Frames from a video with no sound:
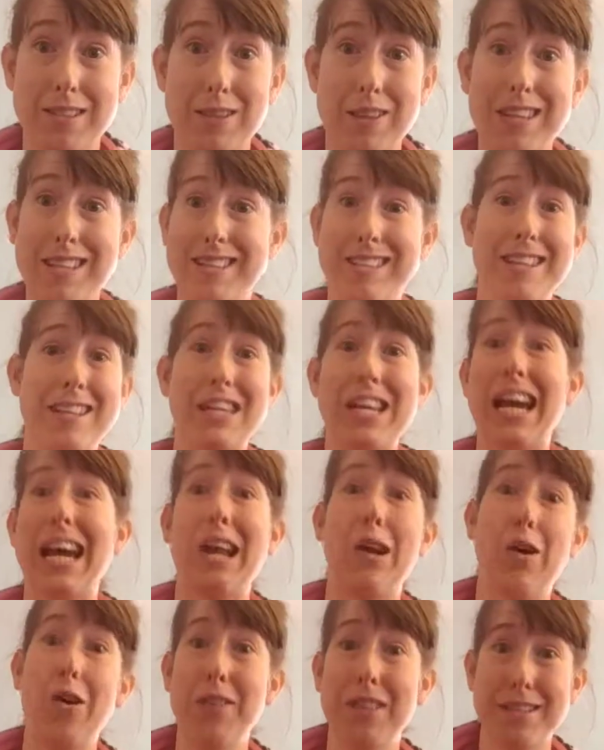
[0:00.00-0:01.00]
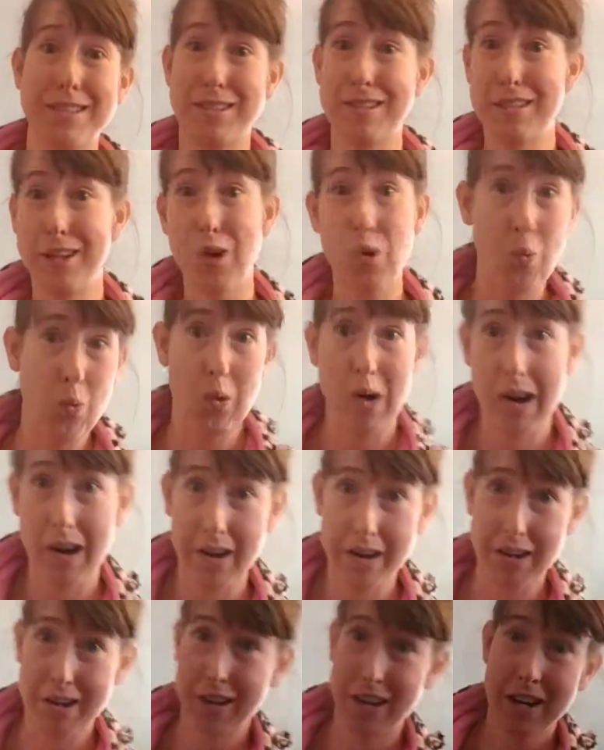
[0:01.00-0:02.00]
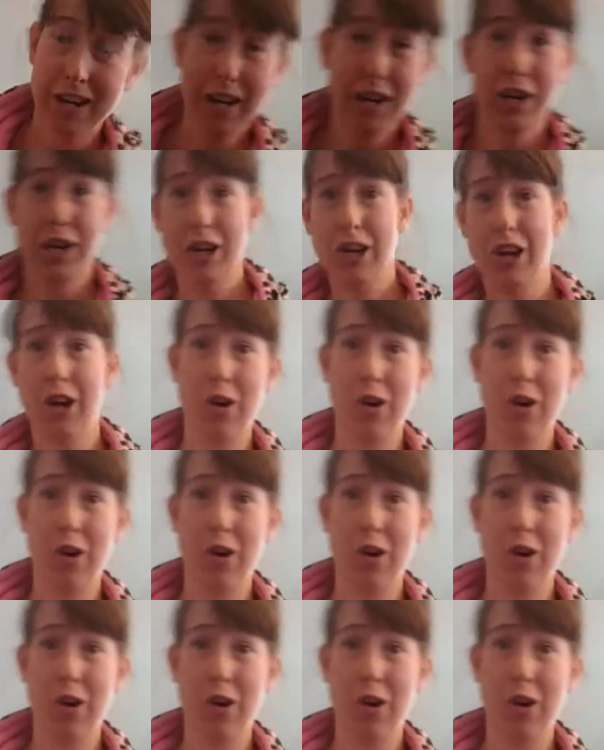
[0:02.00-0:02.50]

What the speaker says: So let's say you got all this salt water, you